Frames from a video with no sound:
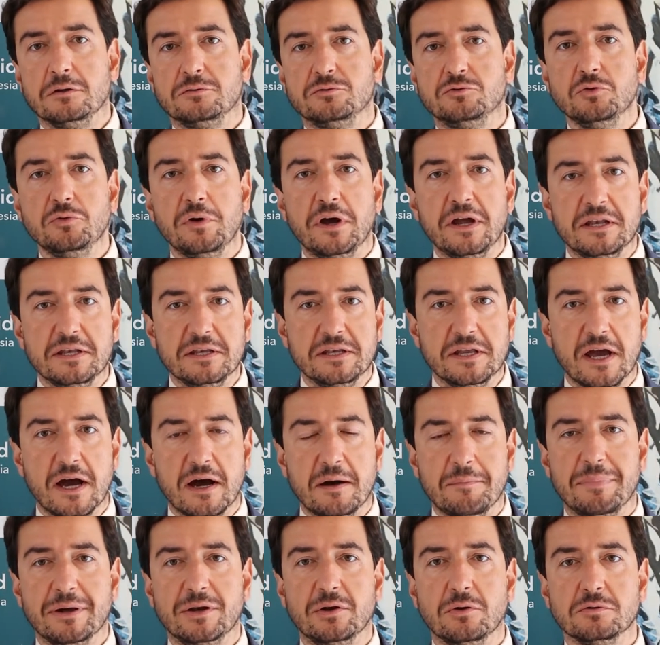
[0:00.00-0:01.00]
To
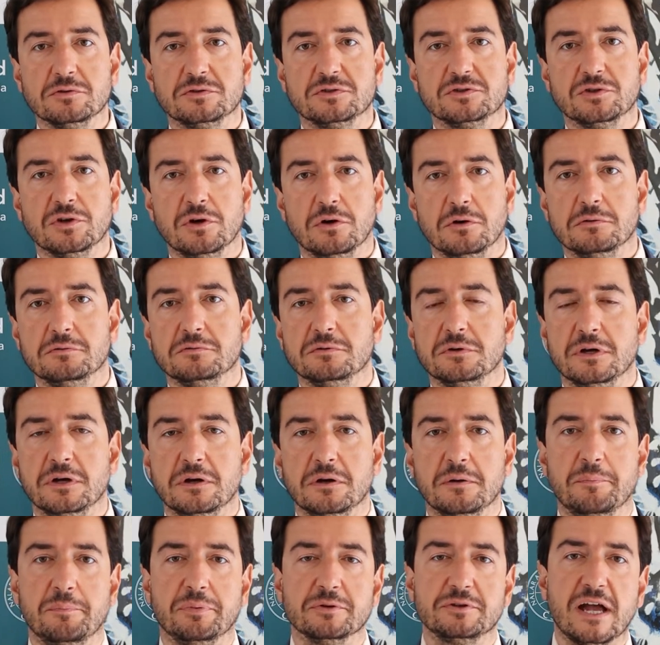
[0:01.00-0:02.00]
India, but
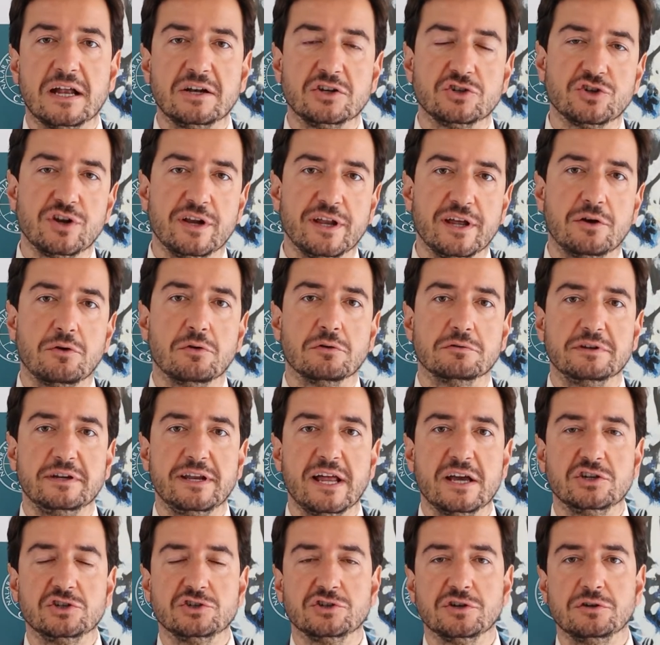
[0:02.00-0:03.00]
also potentially in
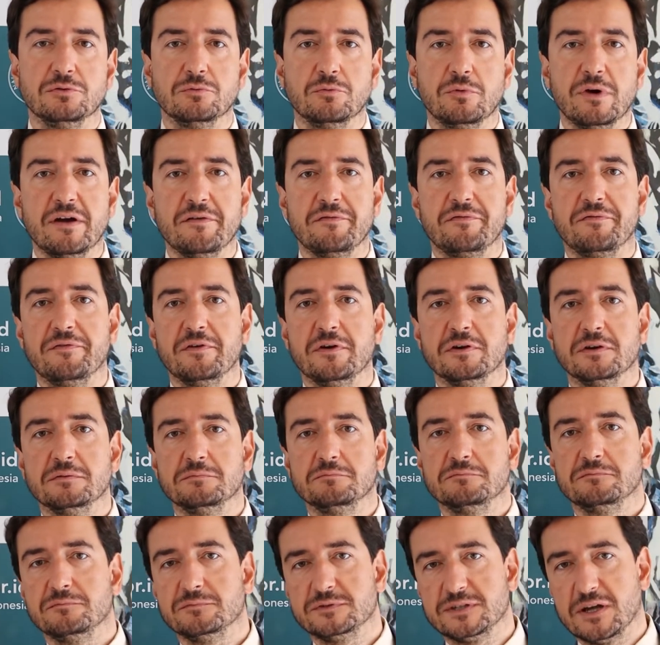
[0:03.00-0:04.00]
coordination with
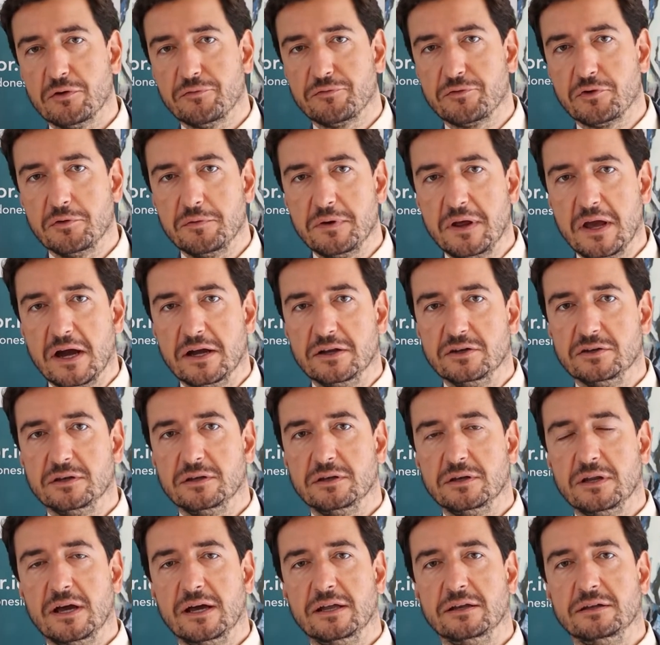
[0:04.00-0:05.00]
South Korea
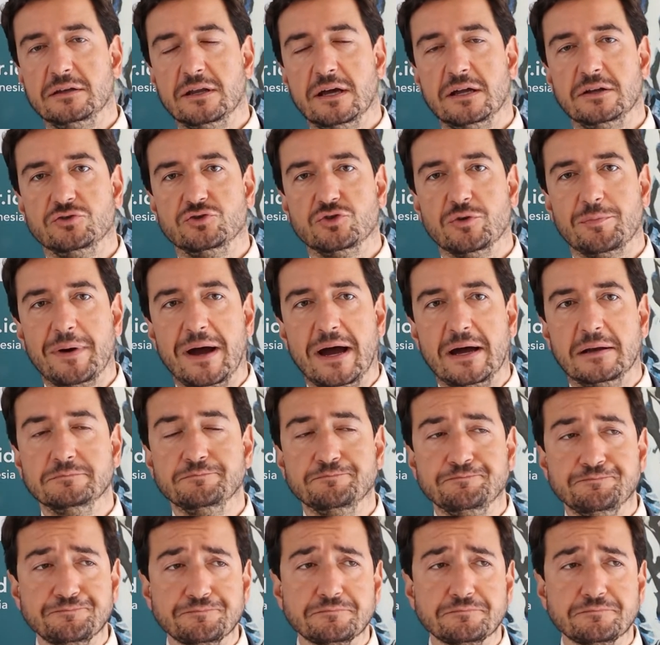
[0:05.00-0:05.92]
and Japan.